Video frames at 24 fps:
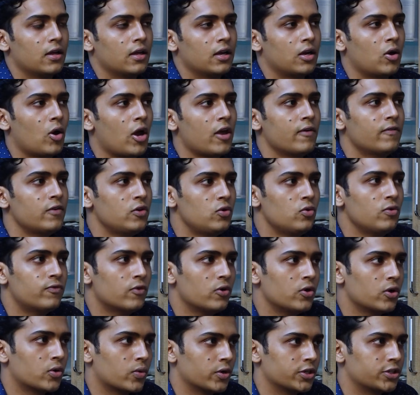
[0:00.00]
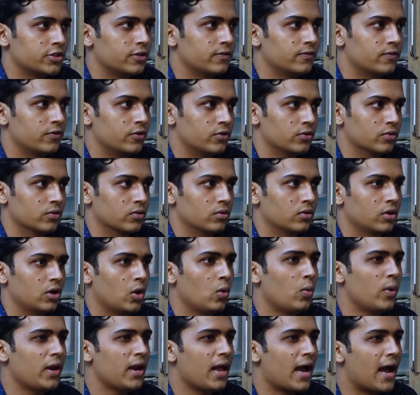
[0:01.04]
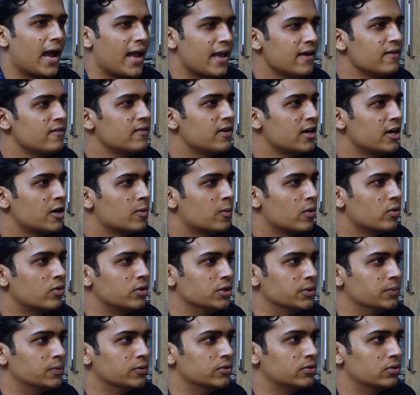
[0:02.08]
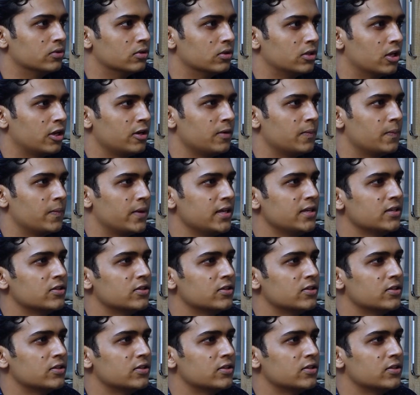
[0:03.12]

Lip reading: Now I have a twofold question for you. Now when I have read about Tipu Sultan, many